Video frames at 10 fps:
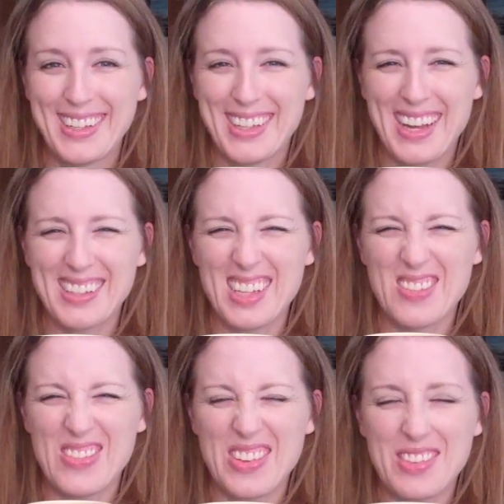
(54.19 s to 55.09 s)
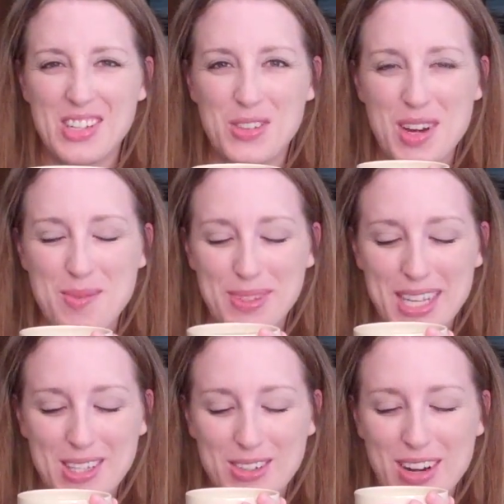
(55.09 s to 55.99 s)
Gotta love vivid dreams,
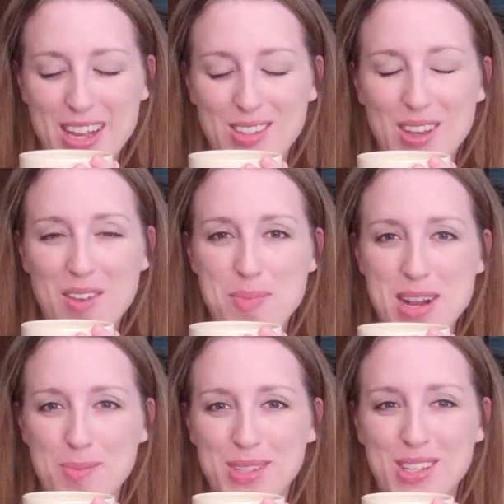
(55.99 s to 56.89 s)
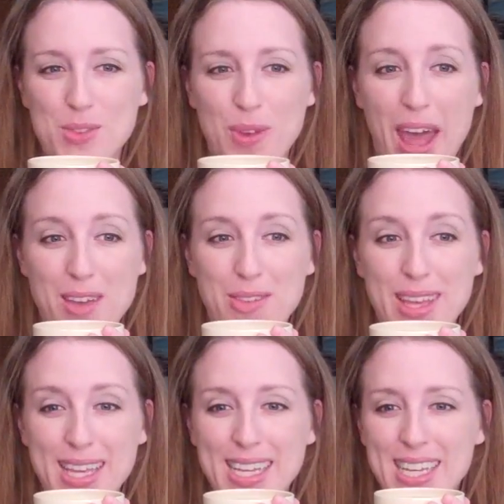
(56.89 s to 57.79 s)
that's great. So I've been up since 5.
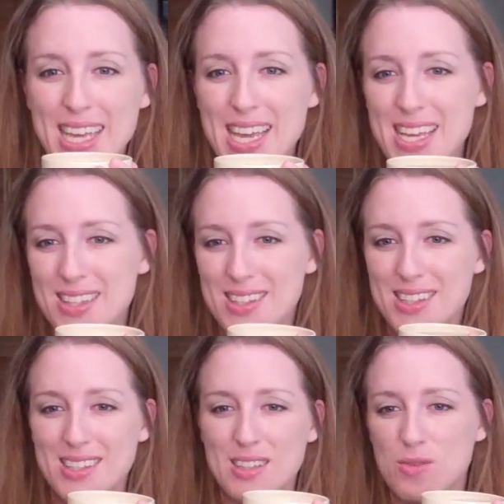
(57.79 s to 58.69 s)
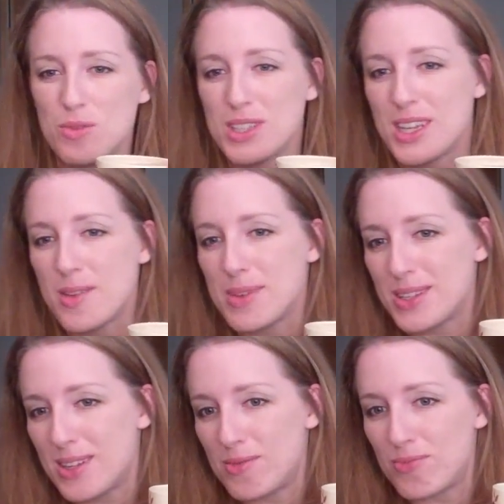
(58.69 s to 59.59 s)
It's, what time is it?